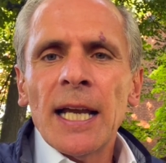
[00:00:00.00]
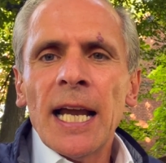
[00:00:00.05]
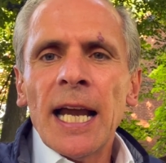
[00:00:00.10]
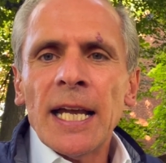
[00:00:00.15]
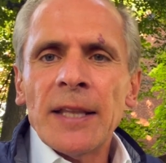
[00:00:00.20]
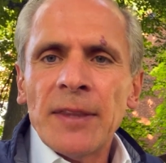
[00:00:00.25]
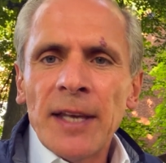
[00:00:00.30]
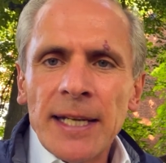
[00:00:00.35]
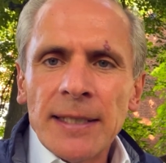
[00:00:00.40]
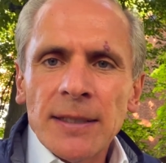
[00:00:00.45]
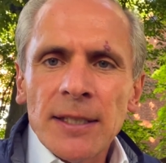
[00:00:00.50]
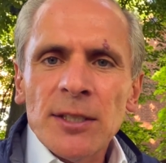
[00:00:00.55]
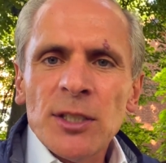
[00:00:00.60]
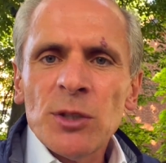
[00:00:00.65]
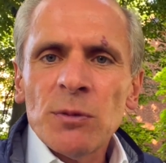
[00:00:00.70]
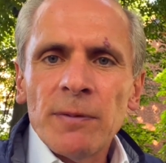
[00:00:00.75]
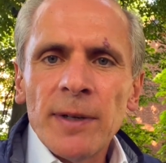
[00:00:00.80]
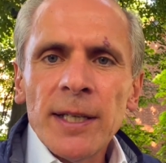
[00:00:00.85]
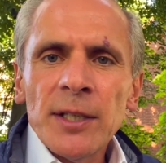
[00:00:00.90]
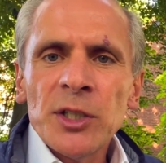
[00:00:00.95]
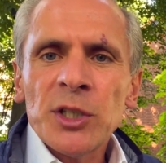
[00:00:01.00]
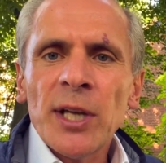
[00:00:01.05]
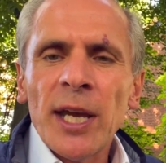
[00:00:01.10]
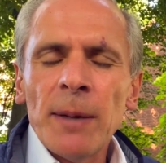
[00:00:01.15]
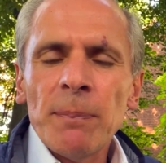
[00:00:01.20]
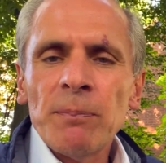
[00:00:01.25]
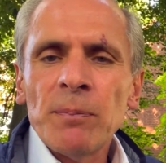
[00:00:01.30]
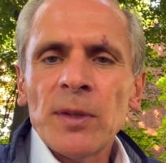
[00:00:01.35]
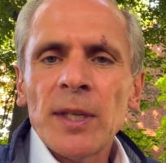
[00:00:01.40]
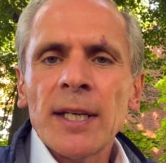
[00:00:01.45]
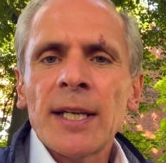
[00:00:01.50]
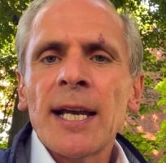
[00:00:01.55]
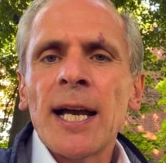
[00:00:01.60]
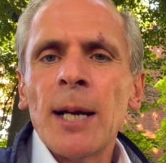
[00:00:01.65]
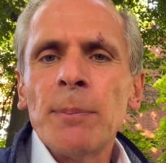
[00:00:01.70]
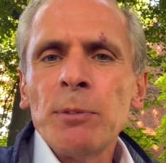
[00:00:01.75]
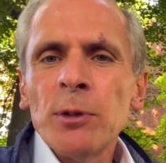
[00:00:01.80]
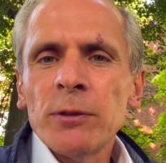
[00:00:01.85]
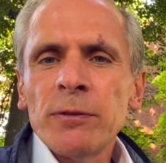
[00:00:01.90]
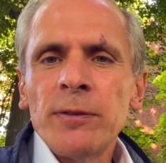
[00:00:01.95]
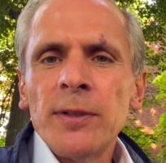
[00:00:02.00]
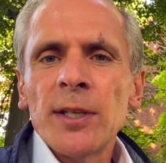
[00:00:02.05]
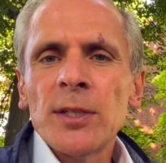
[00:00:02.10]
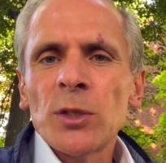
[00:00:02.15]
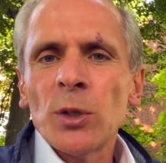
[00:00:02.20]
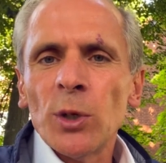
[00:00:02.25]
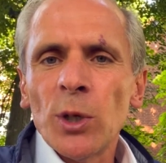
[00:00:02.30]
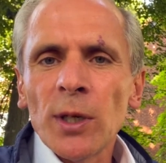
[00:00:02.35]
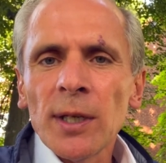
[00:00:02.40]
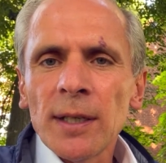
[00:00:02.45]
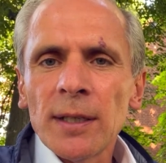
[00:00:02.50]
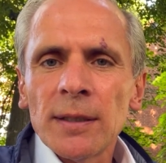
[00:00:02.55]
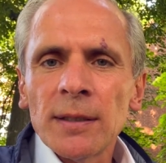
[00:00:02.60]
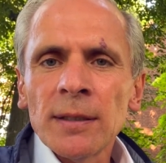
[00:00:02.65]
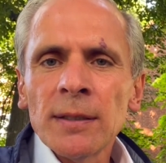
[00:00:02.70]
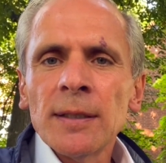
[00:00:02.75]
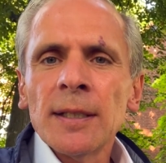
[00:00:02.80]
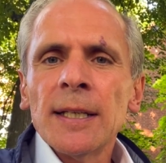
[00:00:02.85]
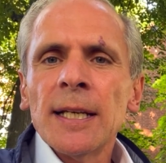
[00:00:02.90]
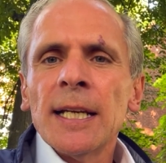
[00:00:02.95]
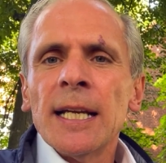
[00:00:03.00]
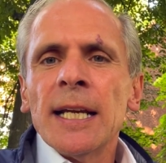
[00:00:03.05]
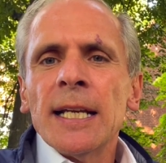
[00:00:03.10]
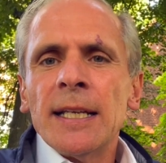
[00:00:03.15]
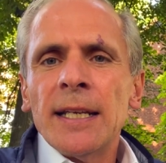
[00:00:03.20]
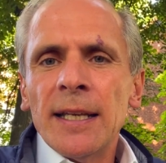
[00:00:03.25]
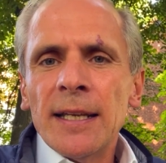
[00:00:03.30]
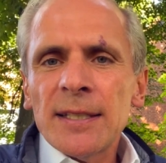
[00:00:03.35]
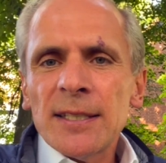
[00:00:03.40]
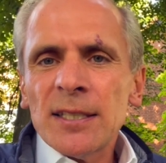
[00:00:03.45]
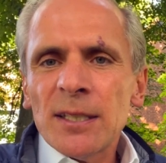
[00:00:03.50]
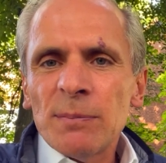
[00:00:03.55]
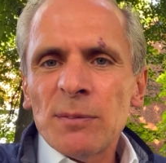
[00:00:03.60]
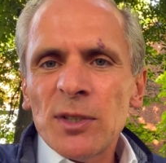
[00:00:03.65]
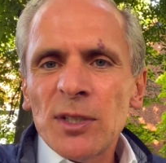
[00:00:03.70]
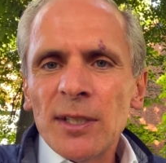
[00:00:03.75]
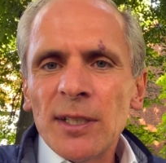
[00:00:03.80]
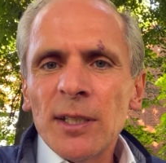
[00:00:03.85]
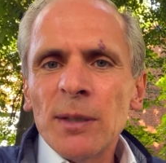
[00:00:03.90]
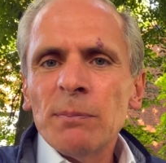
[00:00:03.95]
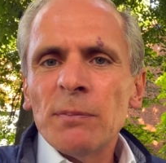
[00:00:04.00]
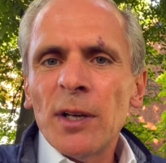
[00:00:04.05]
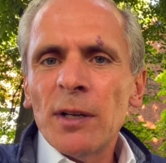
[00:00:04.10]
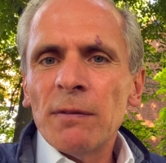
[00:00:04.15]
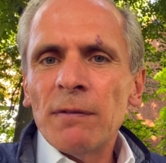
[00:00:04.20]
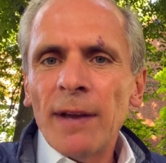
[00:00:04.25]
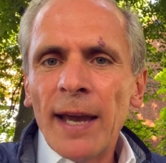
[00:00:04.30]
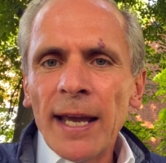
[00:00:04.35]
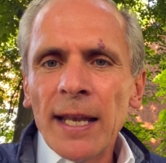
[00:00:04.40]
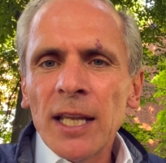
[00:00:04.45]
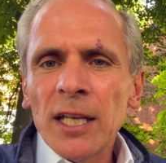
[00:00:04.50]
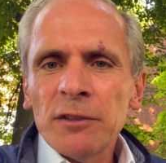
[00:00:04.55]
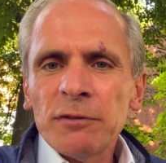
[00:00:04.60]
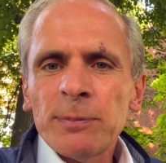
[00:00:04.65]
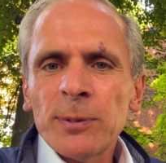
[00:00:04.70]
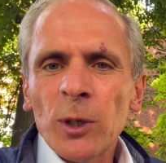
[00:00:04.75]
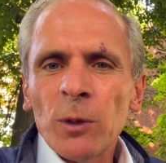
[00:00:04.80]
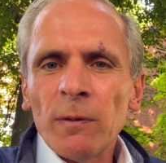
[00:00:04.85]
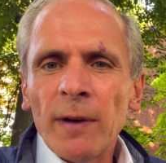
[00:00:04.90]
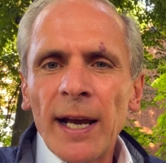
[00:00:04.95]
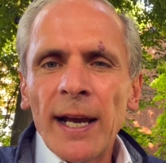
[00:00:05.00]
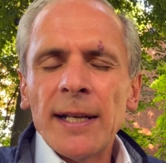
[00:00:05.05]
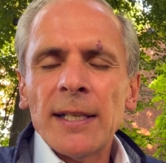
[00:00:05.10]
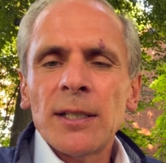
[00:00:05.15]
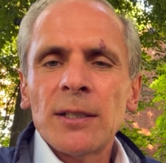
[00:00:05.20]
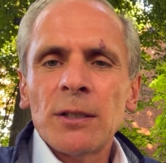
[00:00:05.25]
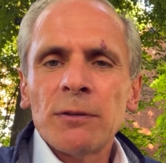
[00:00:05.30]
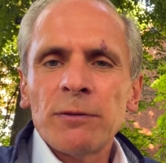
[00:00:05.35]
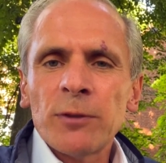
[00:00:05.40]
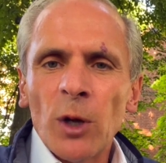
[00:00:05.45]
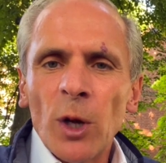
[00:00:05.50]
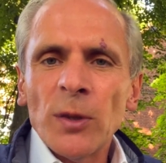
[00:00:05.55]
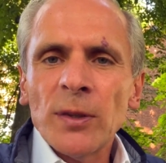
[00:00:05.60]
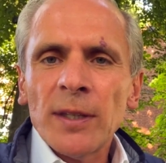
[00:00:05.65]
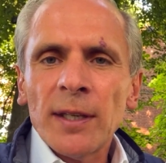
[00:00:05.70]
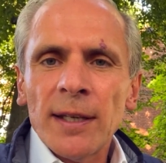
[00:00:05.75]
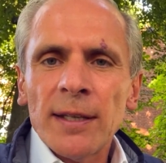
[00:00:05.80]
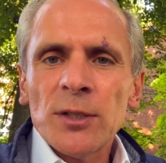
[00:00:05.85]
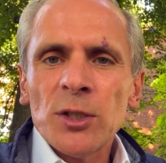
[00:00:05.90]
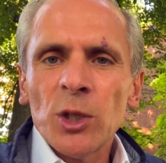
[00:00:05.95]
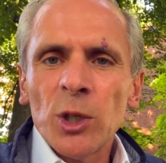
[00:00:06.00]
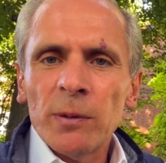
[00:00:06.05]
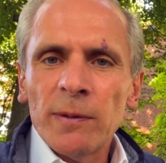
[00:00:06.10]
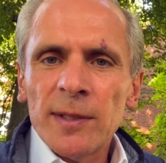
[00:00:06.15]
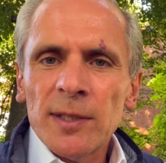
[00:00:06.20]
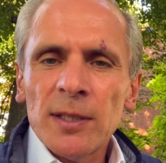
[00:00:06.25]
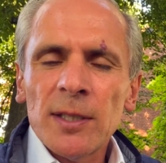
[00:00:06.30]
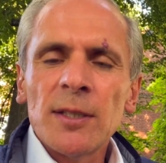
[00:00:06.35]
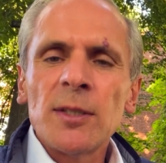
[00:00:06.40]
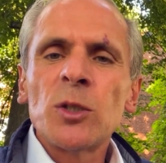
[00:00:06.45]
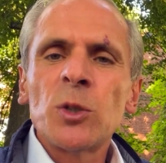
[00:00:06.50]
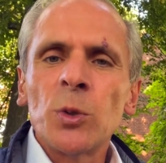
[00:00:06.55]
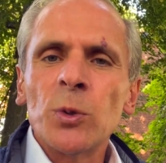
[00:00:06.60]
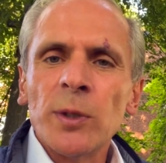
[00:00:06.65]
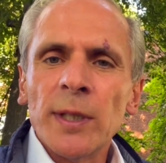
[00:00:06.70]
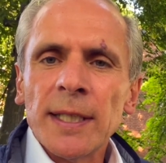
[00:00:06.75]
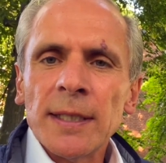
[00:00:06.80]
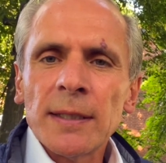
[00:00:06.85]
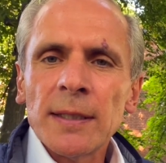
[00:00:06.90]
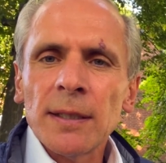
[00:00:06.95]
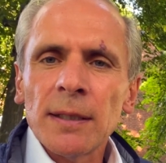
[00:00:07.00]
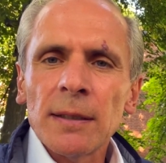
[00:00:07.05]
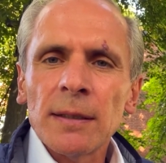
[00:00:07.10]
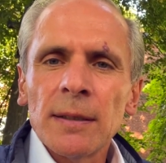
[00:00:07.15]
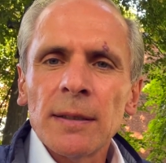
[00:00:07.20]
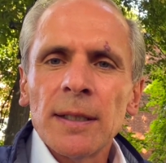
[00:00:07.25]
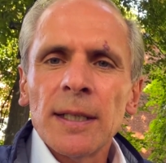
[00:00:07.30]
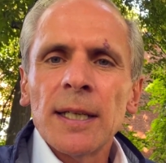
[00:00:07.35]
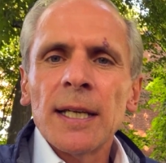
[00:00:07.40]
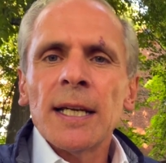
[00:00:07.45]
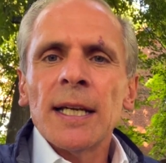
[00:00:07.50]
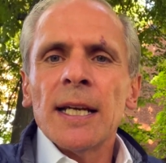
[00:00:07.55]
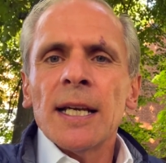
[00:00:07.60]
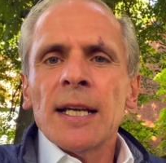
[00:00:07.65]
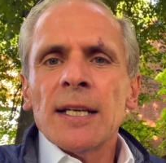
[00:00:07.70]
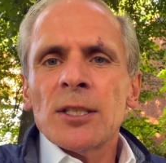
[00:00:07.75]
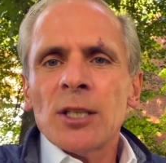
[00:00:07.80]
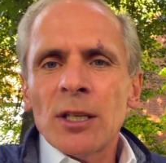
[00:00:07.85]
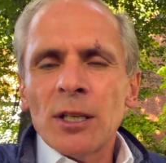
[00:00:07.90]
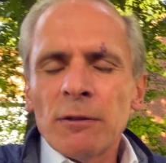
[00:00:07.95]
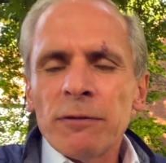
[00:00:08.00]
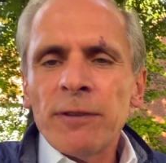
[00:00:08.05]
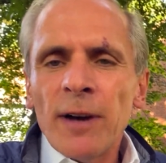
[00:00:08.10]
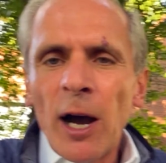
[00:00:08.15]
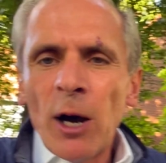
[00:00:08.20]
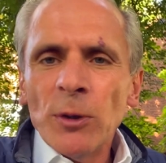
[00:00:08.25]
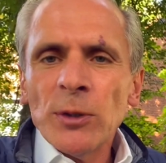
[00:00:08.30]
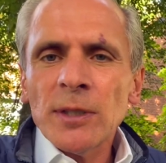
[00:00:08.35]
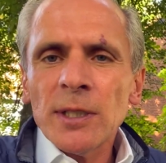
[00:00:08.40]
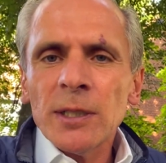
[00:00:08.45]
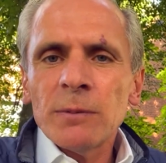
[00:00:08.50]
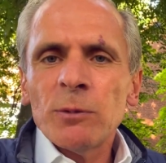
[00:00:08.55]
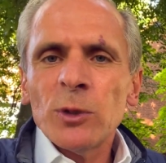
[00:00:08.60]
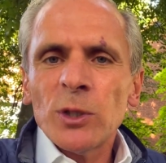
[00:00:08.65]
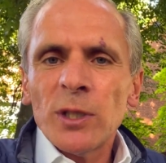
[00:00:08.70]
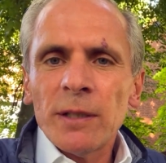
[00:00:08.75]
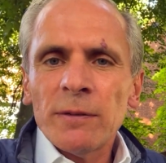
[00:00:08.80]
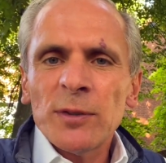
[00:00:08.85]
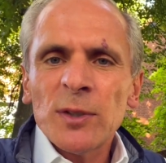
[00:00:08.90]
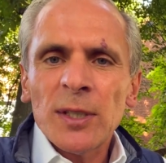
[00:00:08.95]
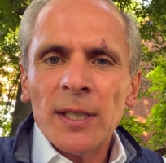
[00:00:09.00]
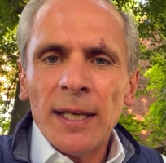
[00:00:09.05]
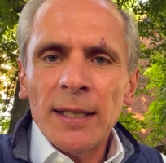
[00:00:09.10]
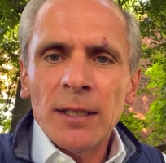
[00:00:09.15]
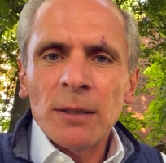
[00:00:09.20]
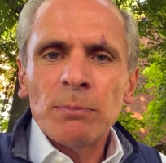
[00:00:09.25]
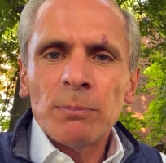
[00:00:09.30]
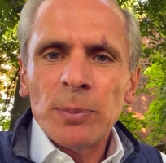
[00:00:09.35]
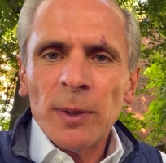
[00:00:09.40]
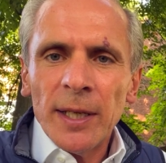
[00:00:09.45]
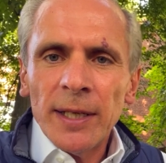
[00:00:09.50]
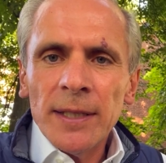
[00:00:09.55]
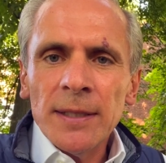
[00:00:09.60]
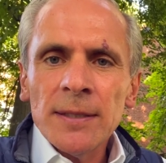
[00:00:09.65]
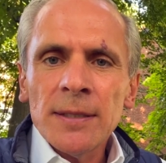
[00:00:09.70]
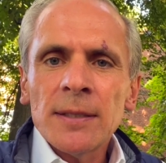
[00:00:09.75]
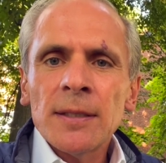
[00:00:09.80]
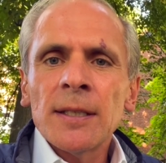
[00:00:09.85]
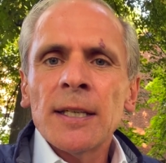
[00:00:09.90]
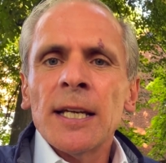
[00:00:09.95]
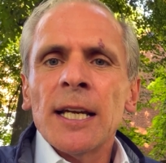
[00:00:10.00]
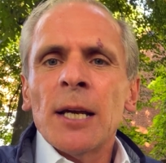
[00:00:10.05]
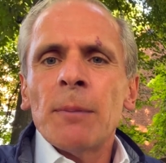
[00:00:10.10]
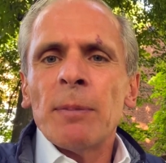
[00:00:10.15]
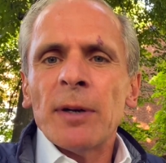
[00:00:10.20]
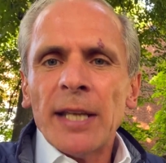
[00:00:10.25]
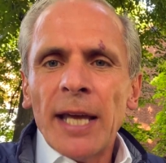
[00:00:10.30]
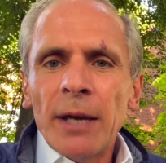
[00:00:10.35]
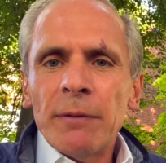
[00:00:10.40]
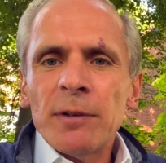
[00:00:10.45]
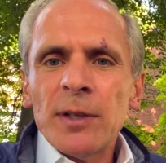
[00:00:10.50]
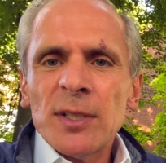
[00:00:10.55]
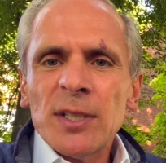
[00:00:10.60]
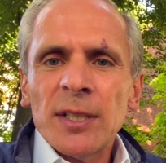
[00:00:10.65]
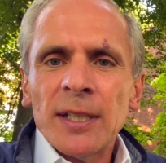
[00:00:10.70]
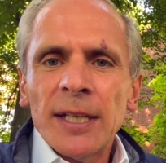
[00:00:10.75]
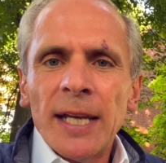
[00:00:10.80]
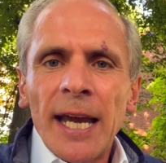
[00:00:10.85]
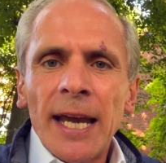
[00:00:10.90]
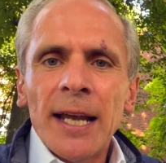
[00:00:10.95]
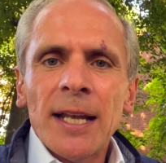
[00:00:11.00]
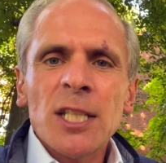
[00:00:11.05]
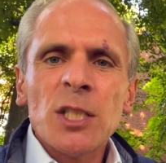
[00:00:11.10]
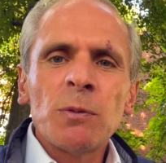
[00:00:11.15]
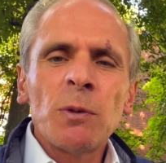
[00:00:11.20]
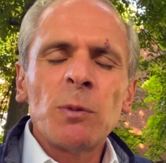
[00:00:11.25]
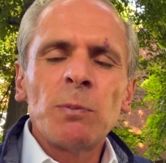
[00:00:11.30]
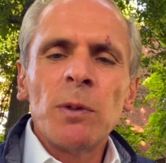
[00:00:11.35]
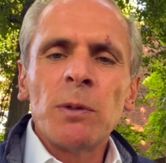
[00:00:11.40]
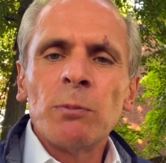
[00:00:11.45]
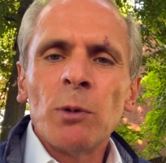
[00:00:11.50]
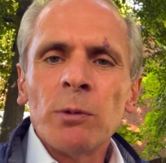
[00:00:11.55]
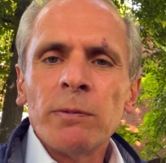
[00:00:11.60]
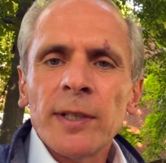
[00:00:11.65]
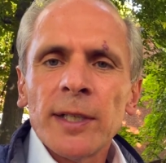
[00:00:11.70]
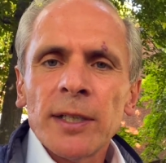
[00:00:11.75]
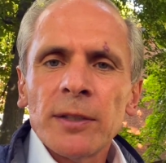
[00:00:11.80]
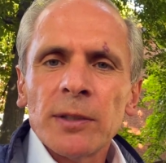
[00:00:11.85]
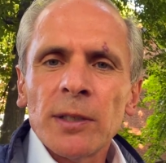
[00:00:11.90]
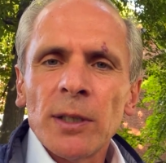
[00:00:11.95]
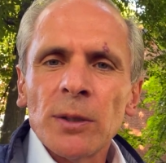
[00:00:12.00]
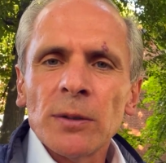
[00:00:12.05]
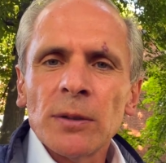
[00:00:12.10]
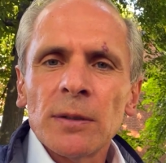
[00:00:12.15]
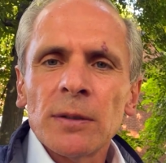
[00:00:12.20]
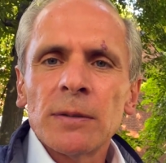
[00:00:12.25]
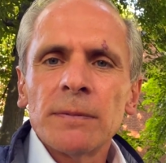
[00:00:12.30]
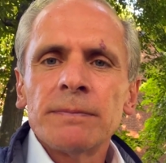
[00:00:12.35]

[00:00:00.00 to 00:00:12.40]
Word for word: And had the switch happened a couple of years earlier, TSMC may well have provided the front-end services to Intel. So the foundry would have stayed in place, but everything else would be moving around.